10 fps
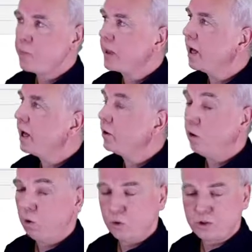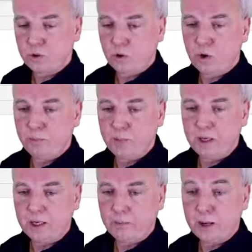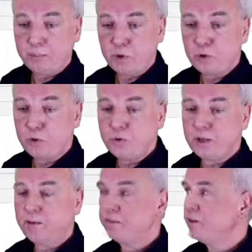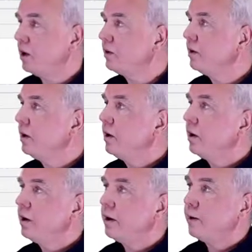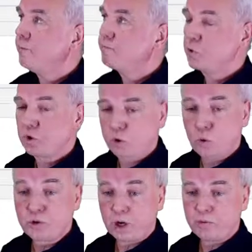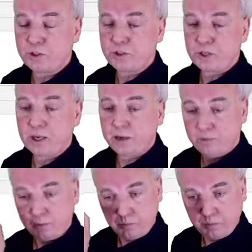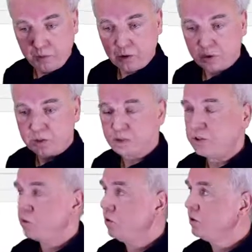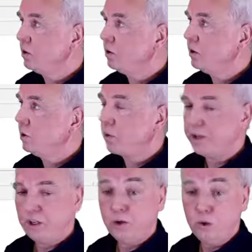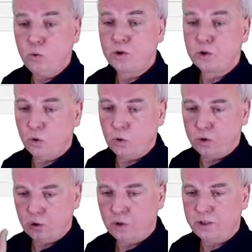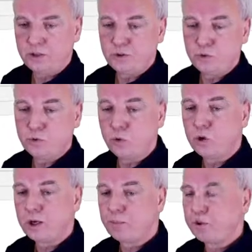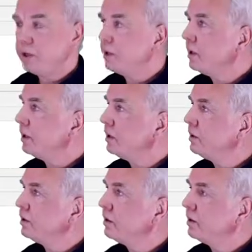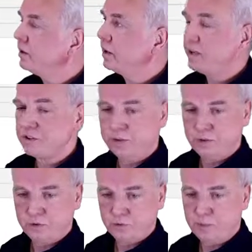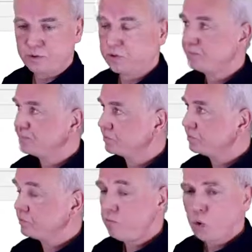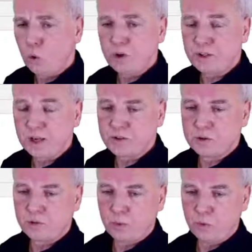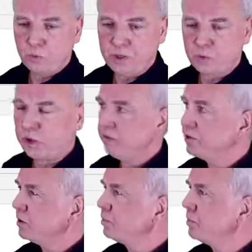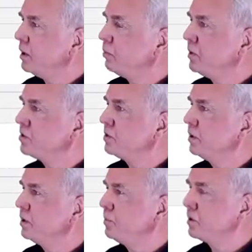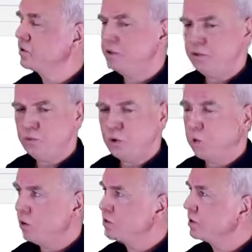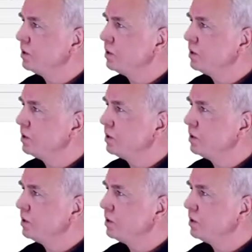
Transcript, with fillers: And also on making a map you could have done um, code coverage and because this is all uh, already known code or at least you could look it up uh, in the, the lesson scripts or in the lesson from week 12 in the, in in the prc 2 course.